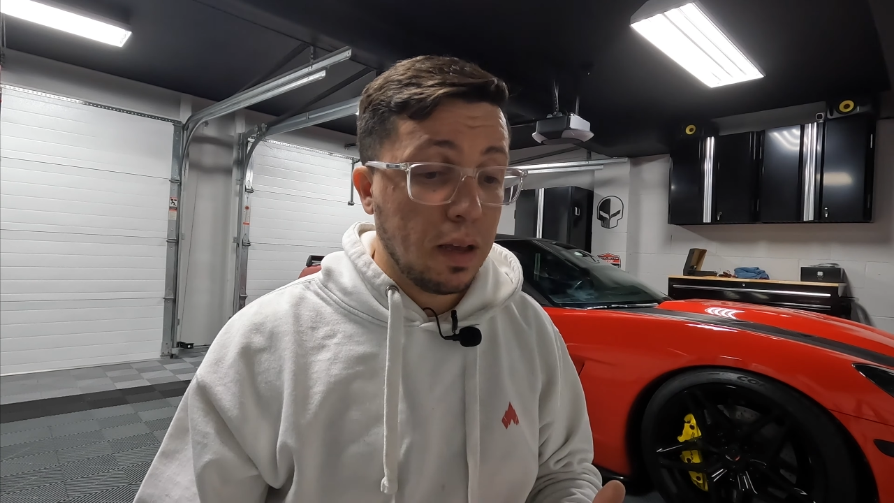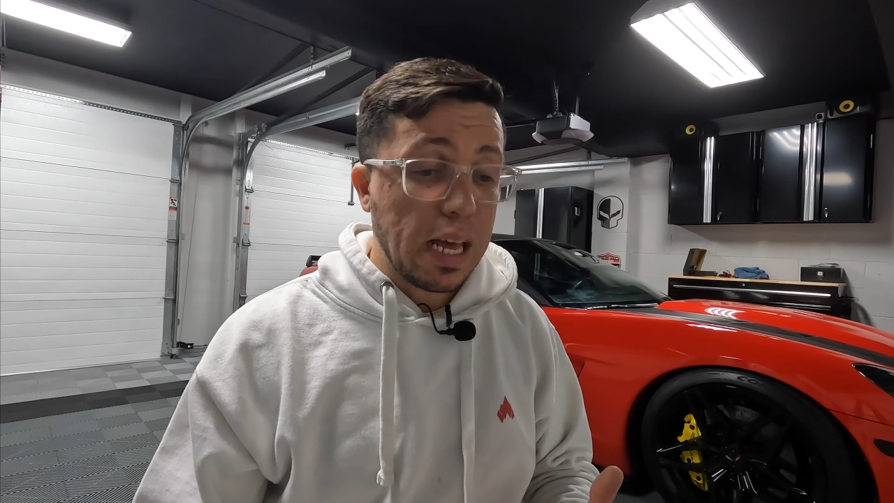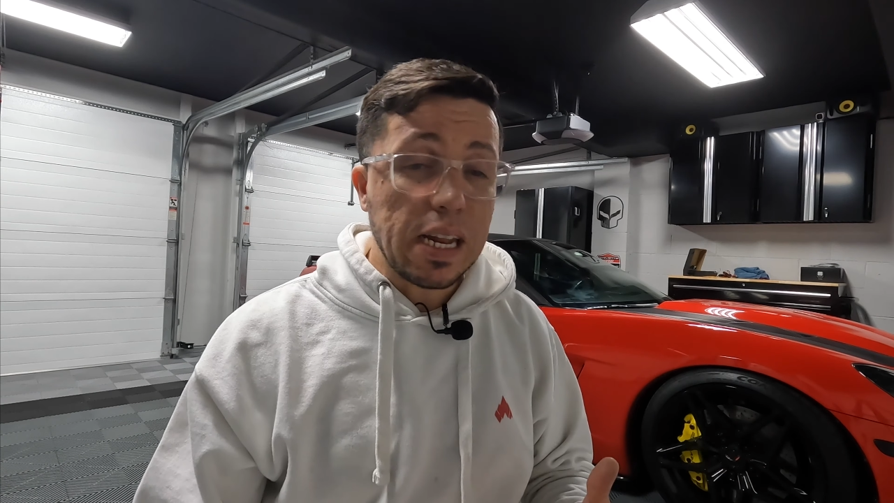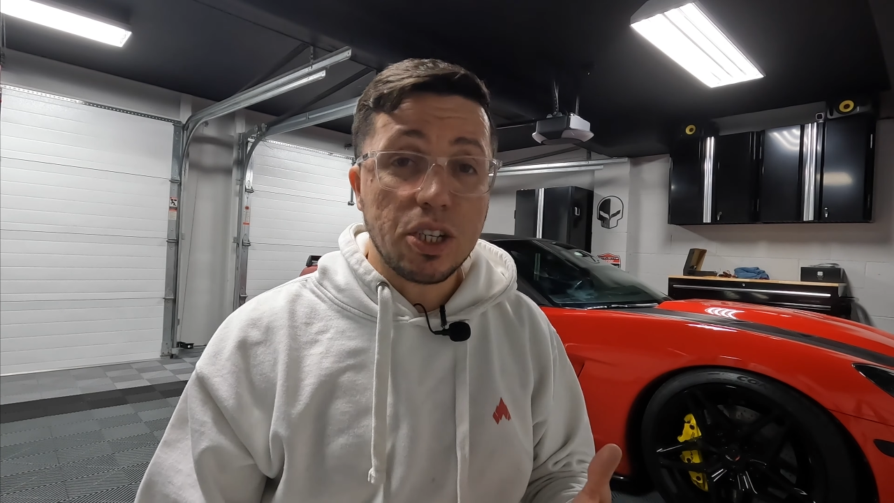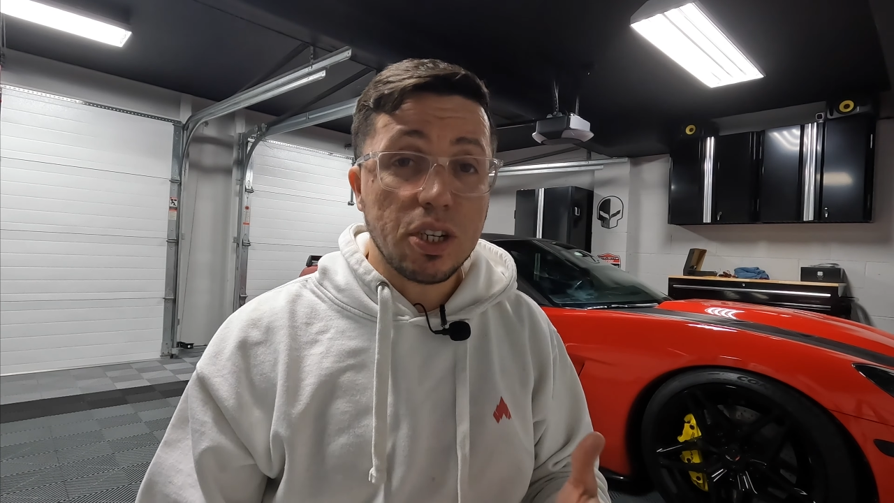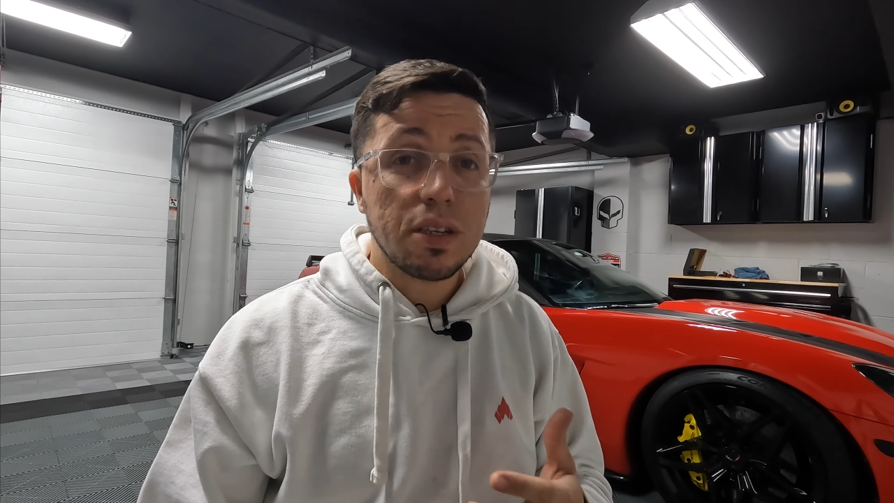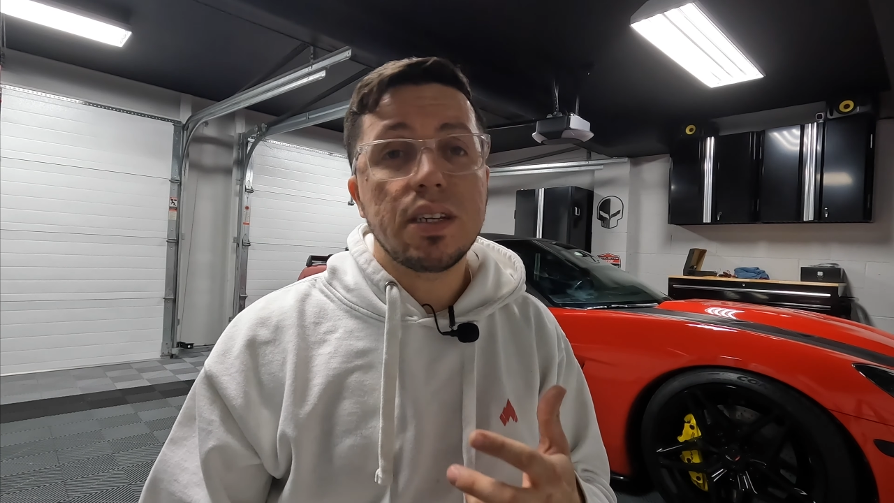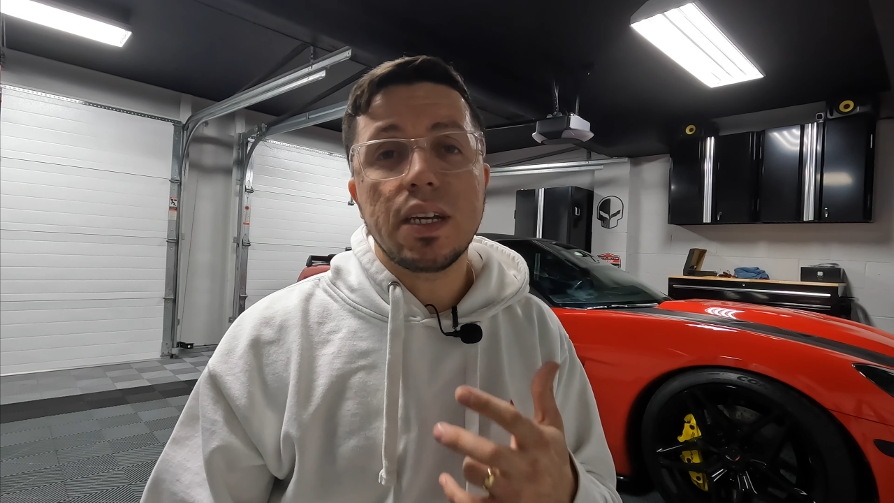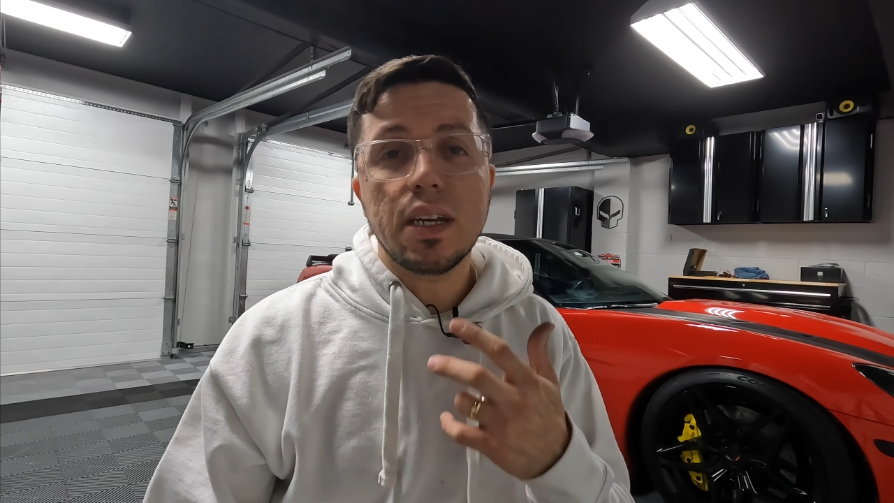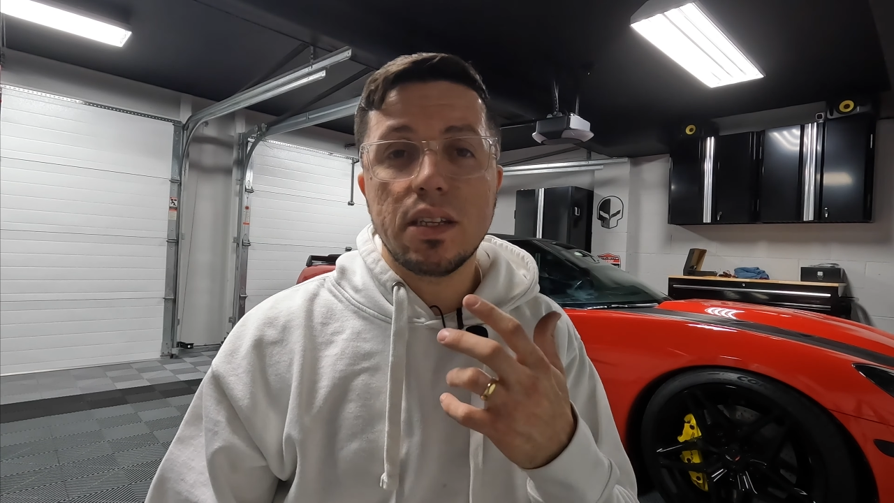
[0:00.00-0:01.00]
And I just
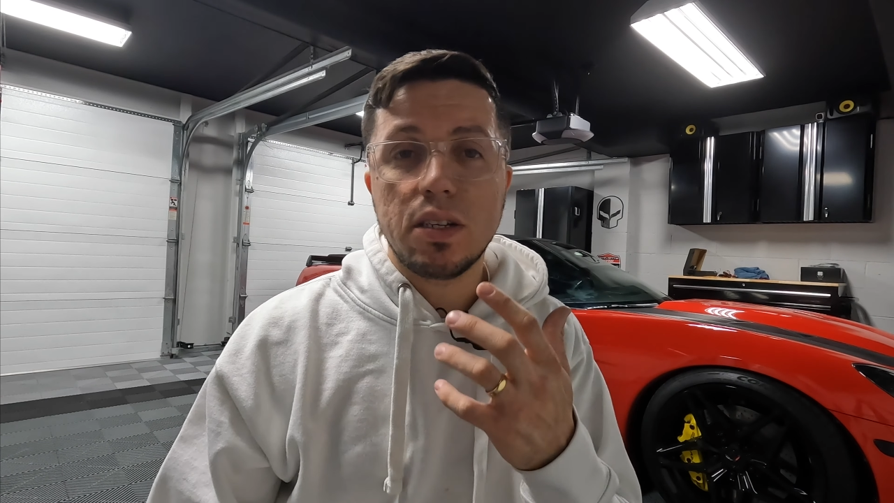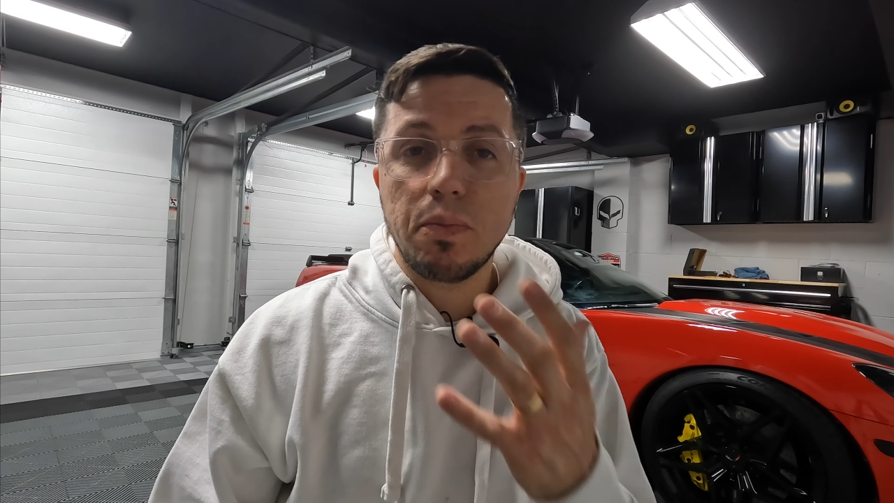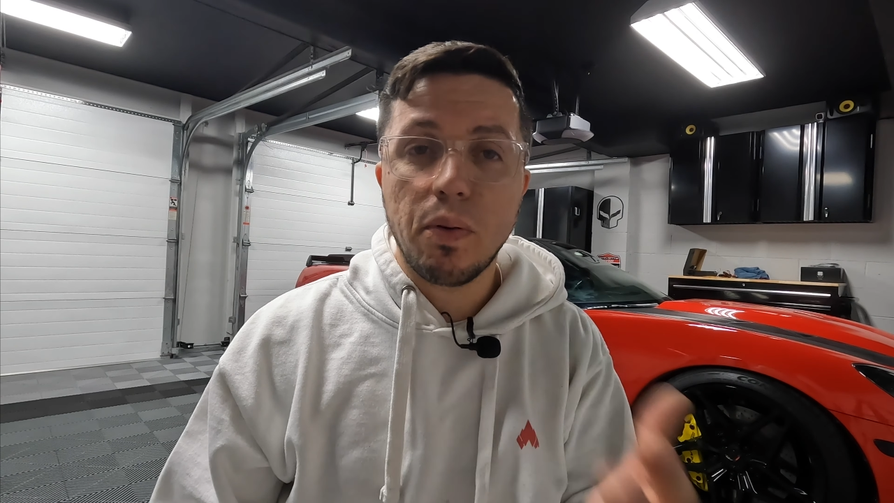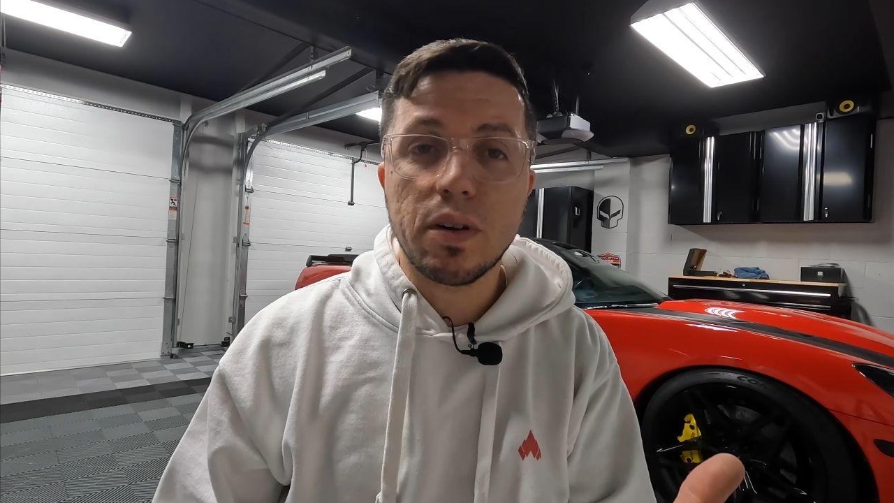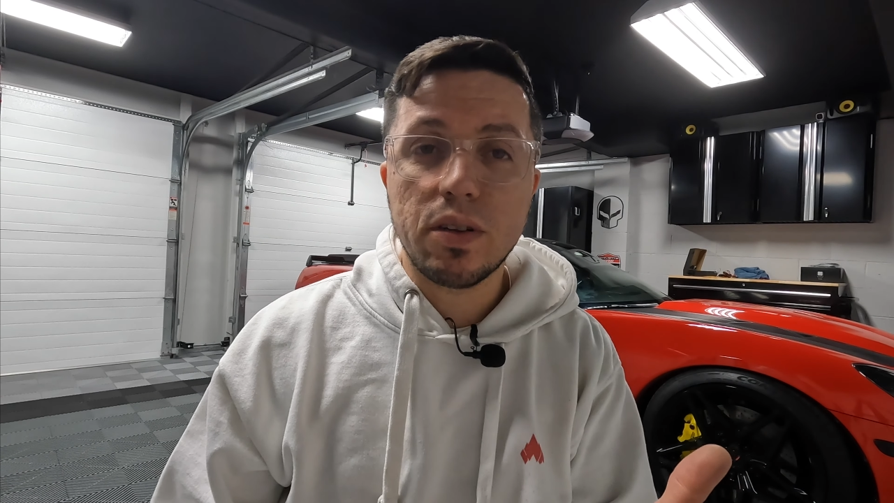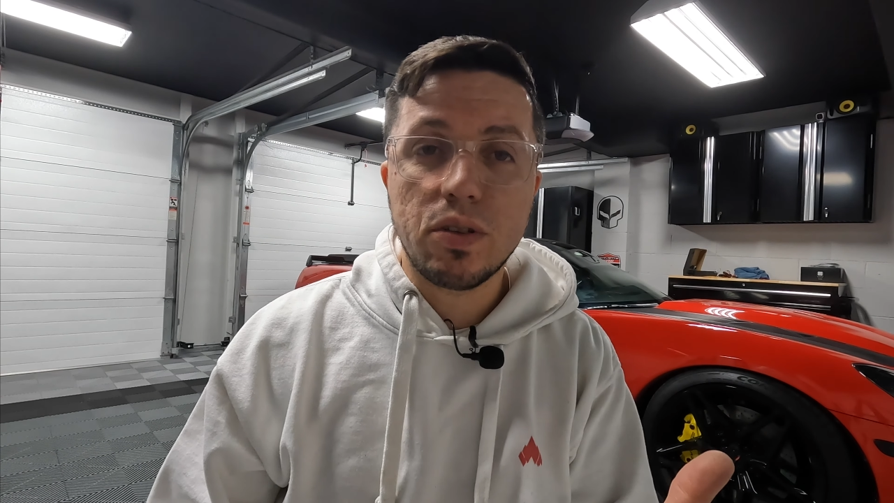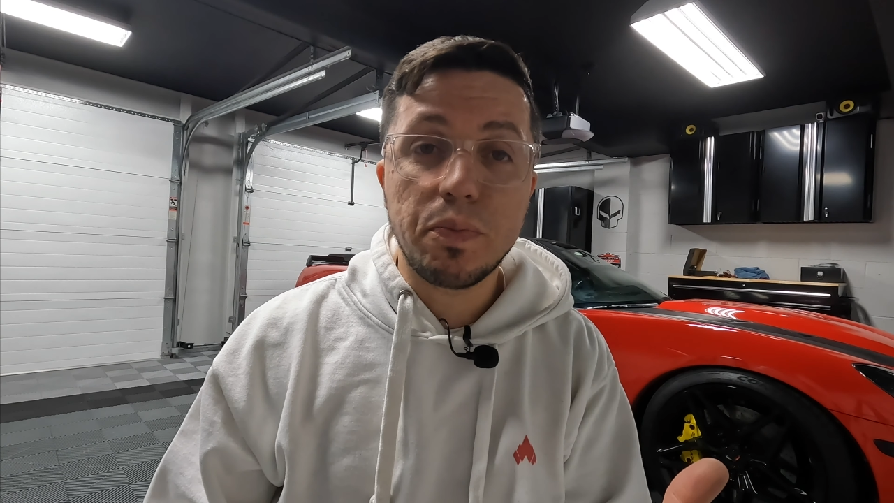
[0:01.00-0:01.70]
think it's important